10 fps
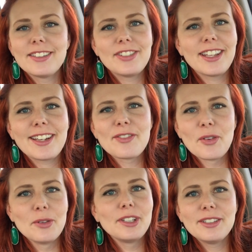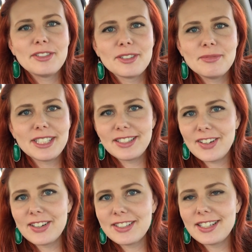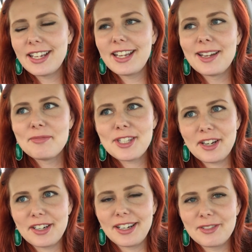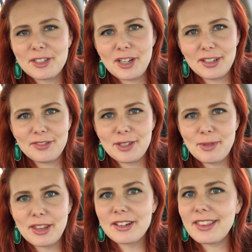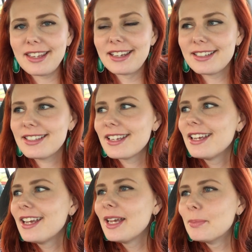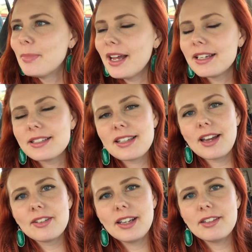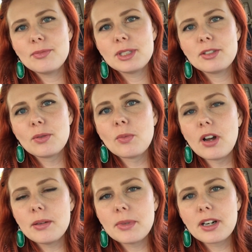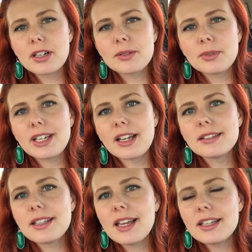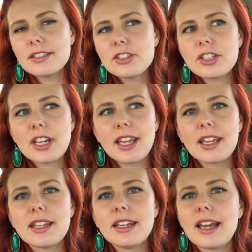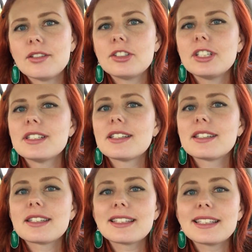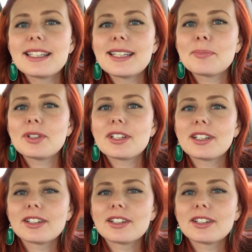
I feel like I've only filmed in the car today. I'm sorry, I will try to film other things. But Scout and I have been to Walmart. We got lunch, and now she is asleep. Look at